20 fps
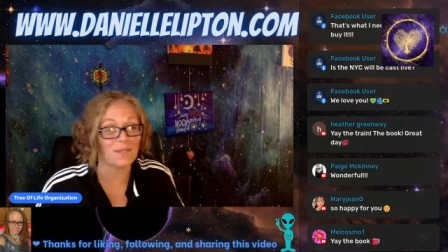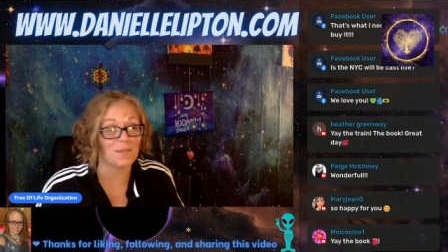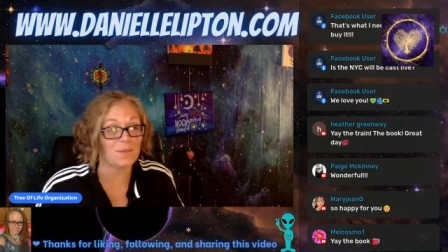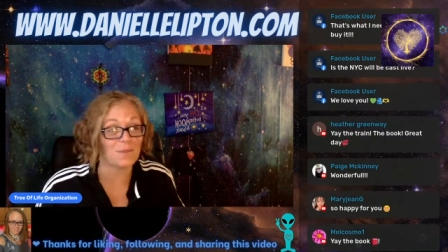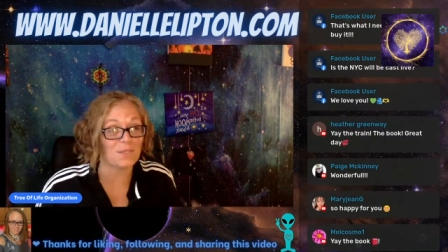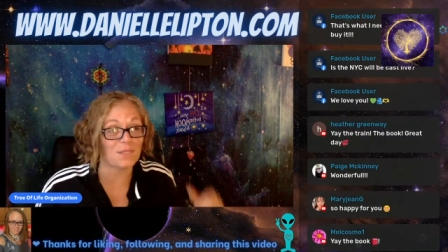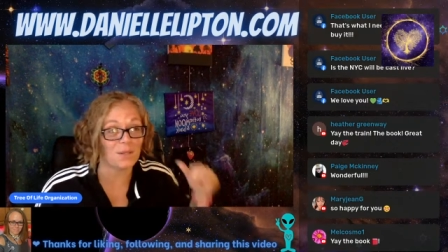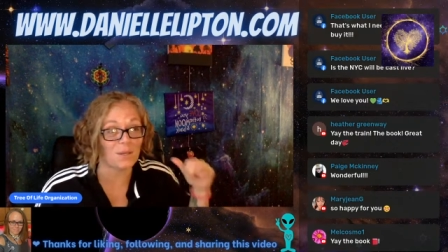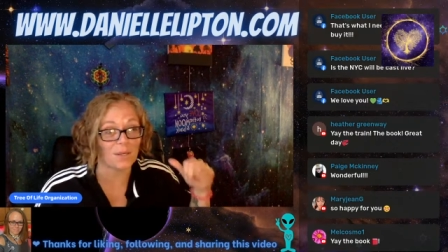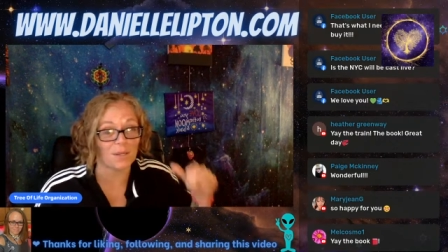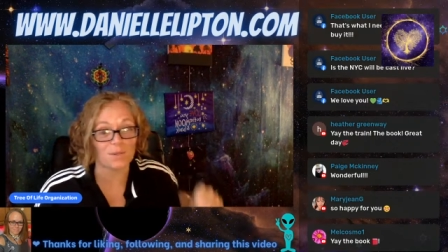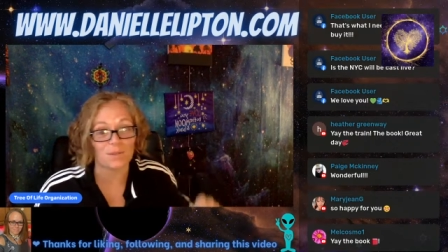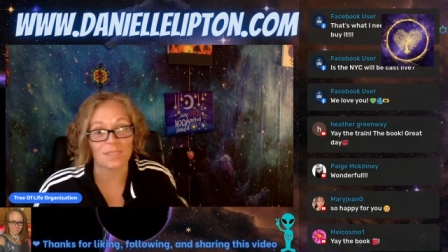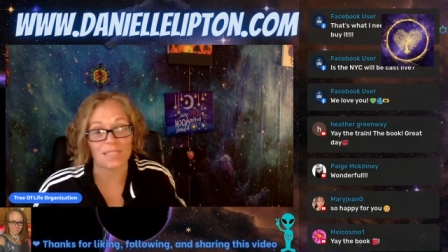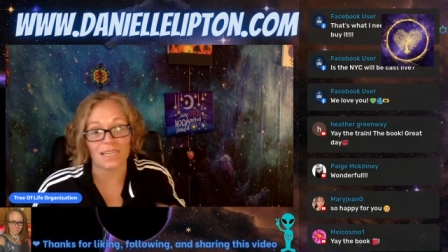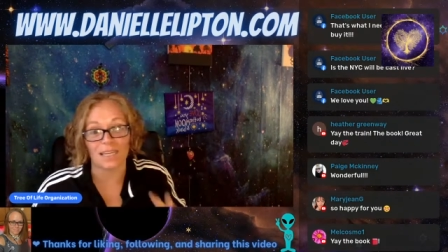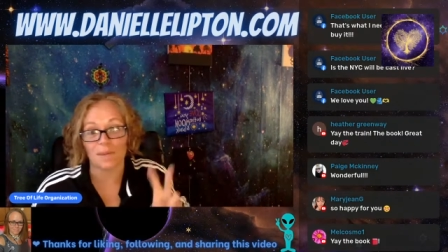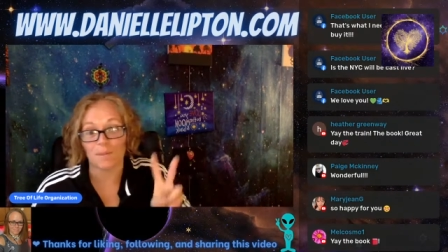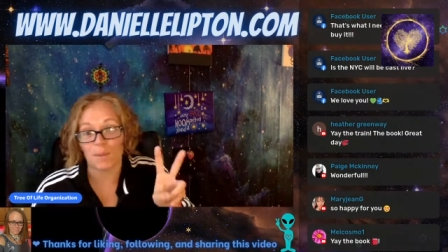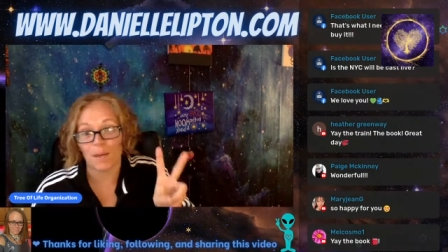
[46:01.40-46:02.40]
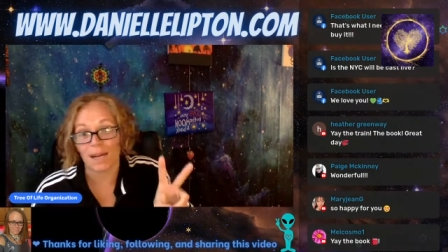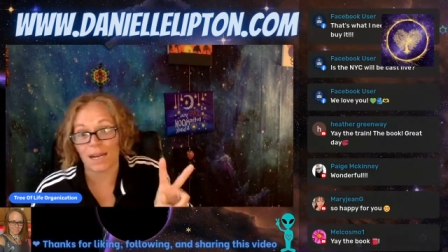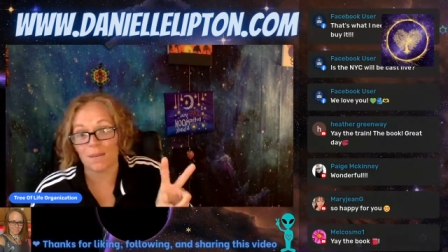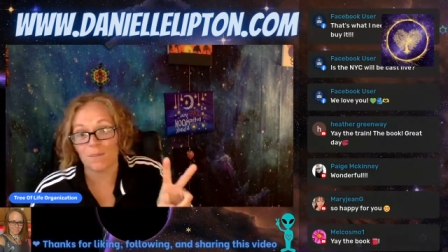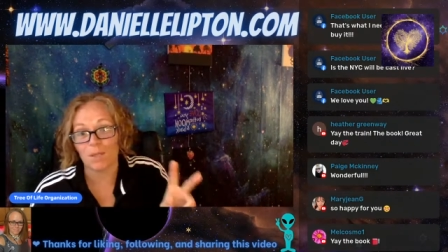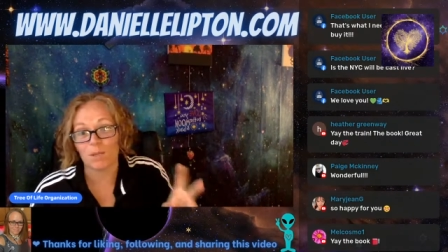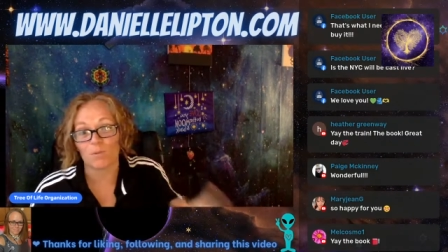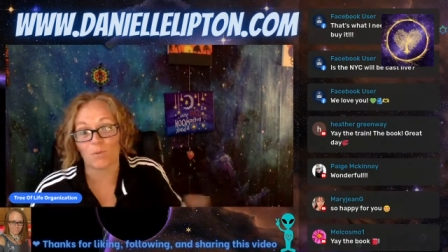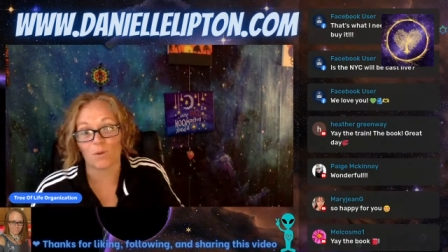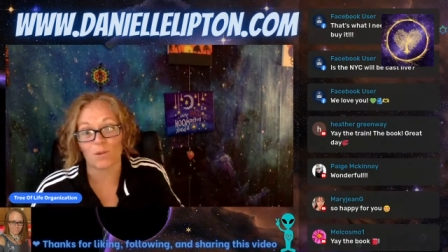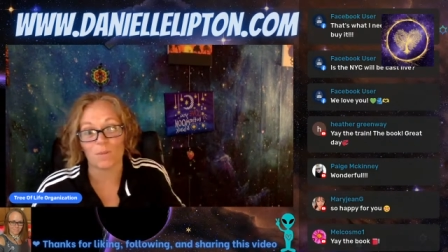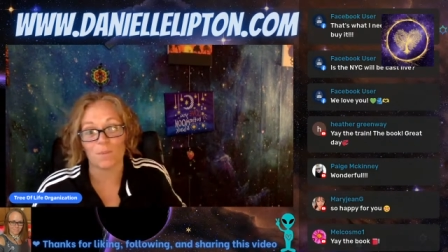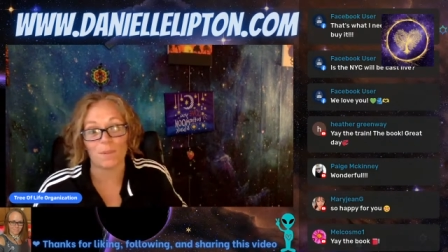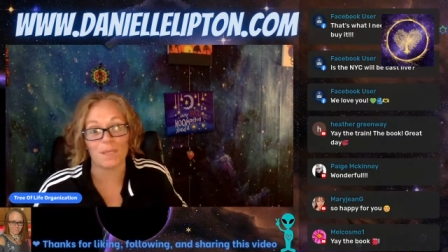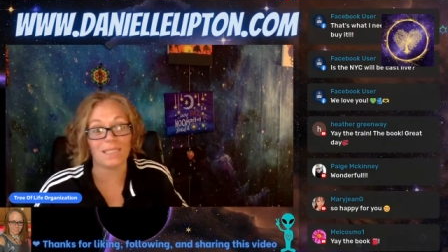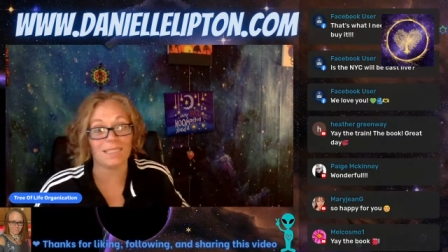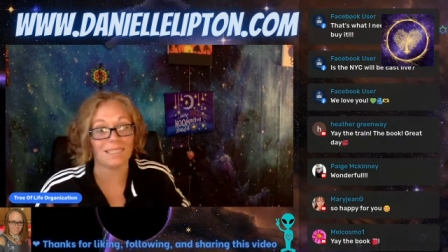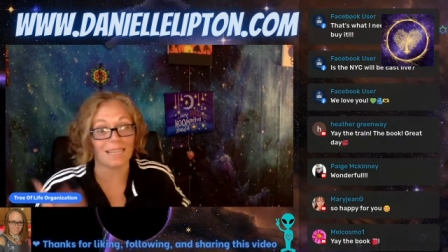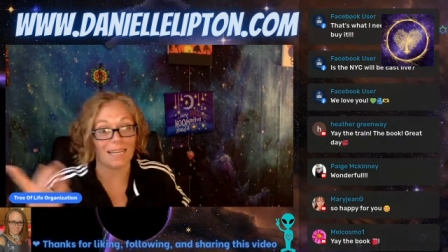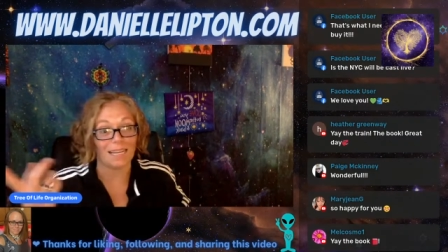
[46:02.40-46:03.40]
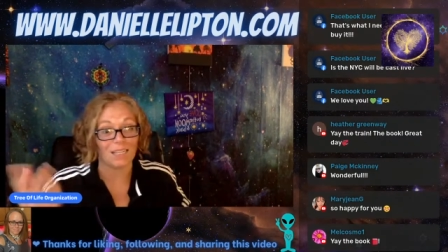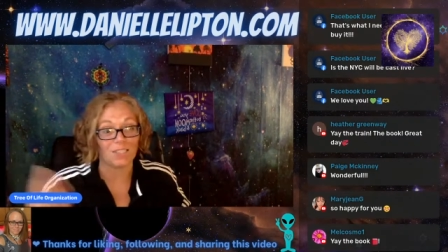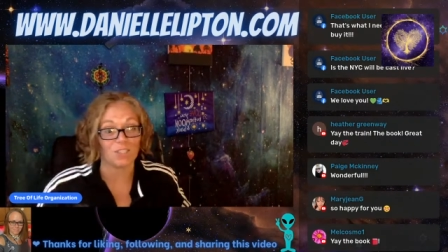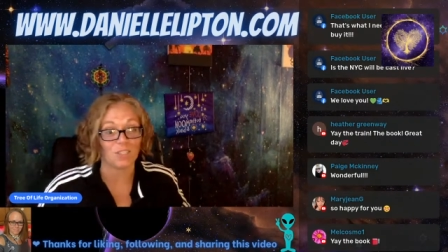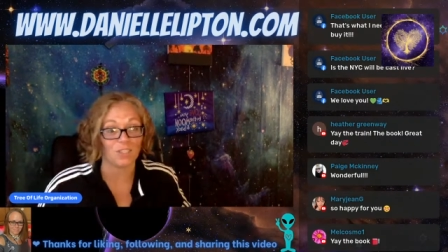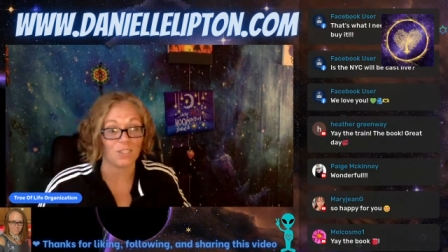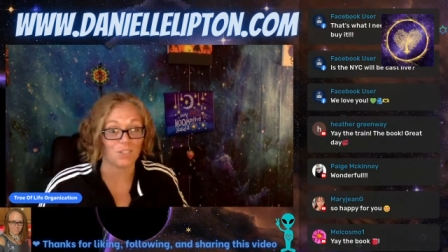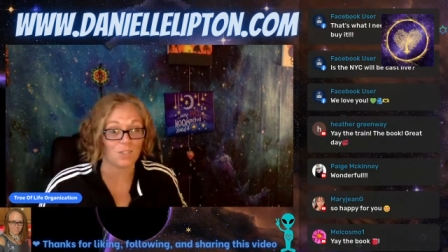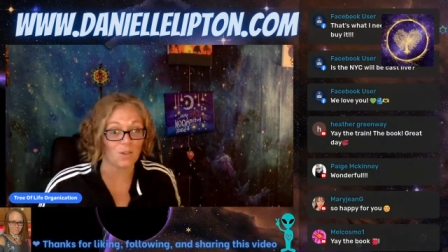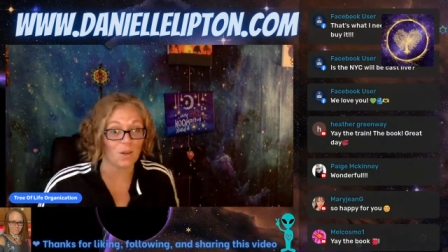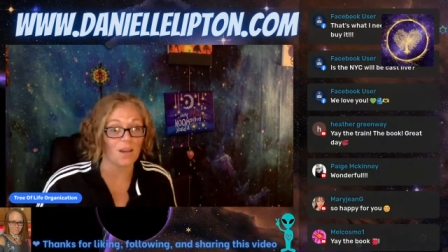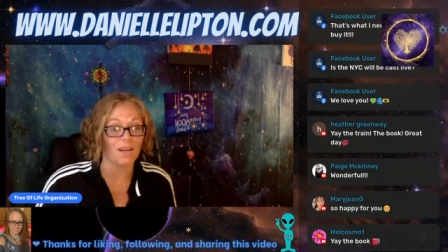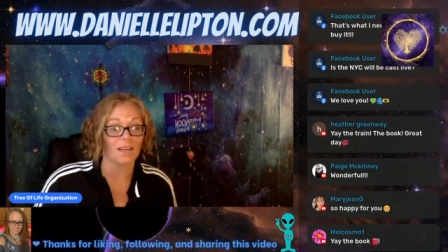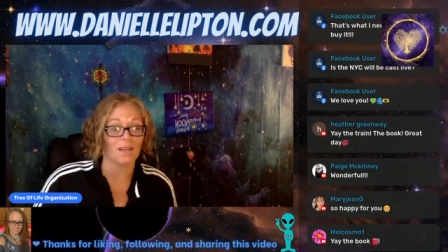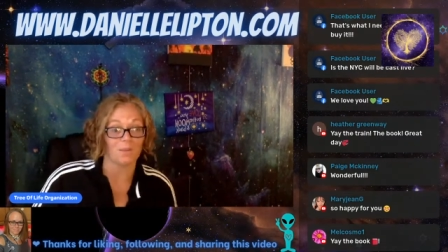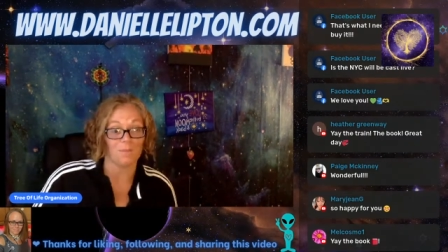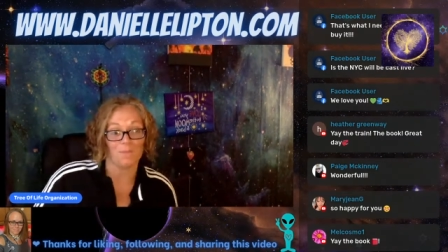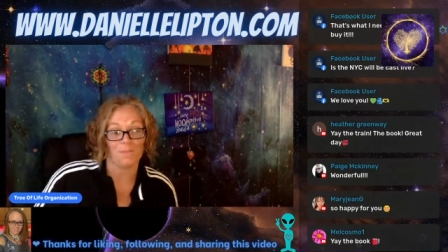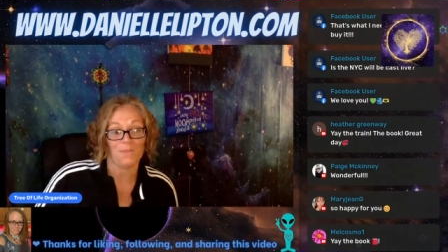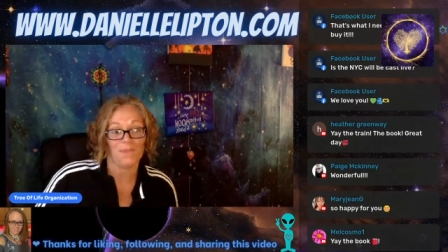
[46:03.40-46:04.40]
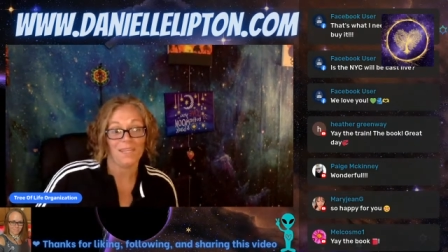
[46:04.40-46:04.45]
what he was doing. He was standing behind me throwing the peace sign, and she saw him.